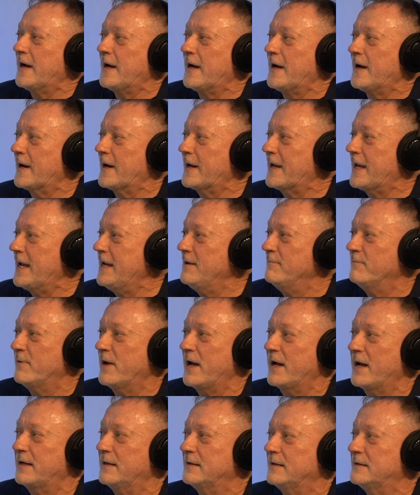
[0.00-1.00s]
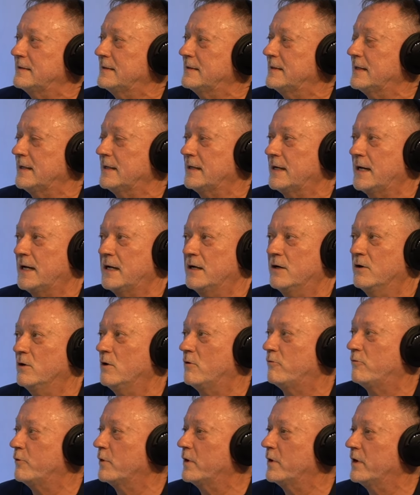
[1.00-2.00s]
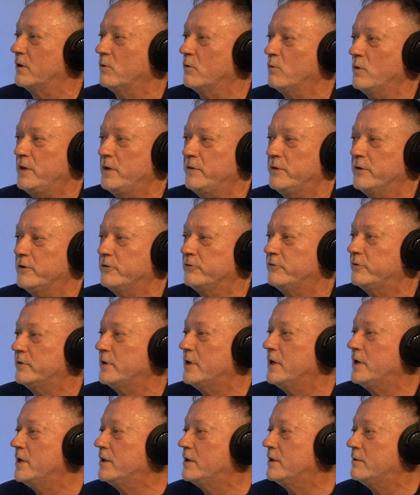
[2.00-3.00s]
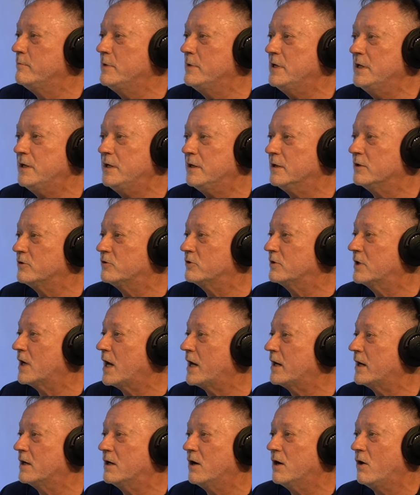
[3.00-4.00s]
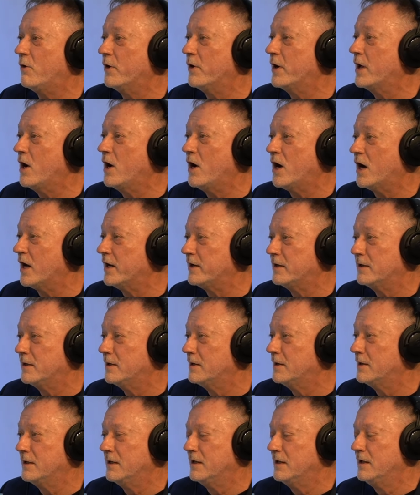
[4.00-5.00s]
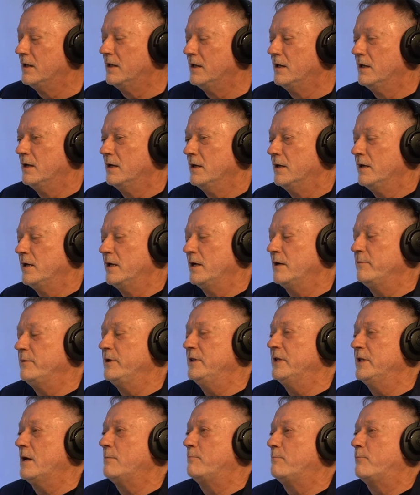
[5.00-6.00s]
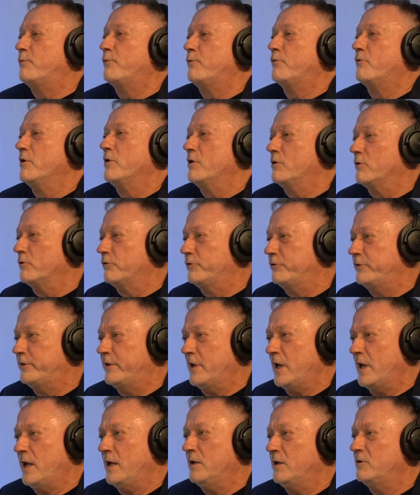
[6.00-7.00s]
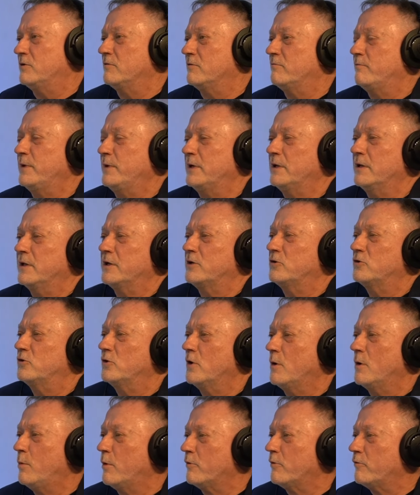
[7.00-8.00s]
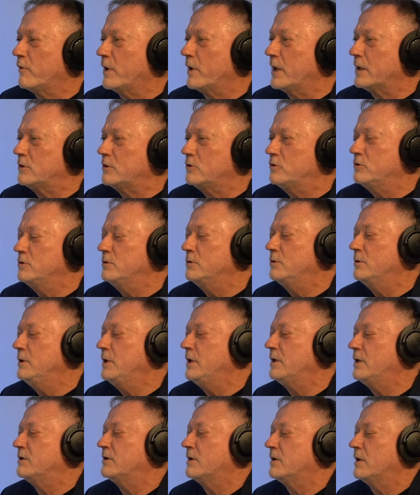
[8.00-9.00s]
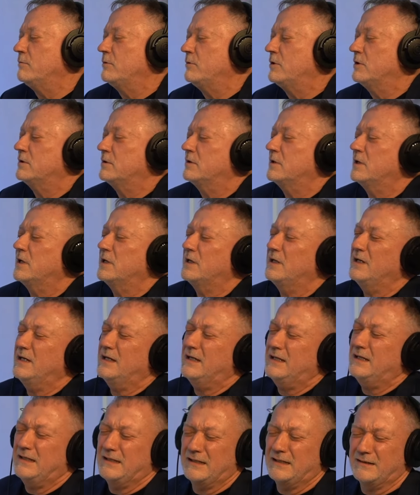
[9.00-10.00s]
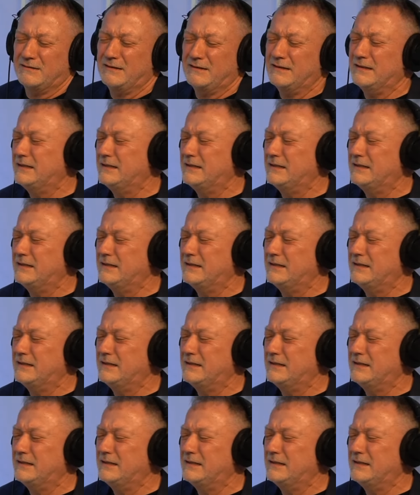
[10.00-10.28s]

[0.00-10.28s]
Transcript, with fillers: uh, came back and said, I don't know if we're going to win this. Intermediate's got it going on. And I'm in that brittle stage of being like sober for like two weeks. And I'm just like, Ugh.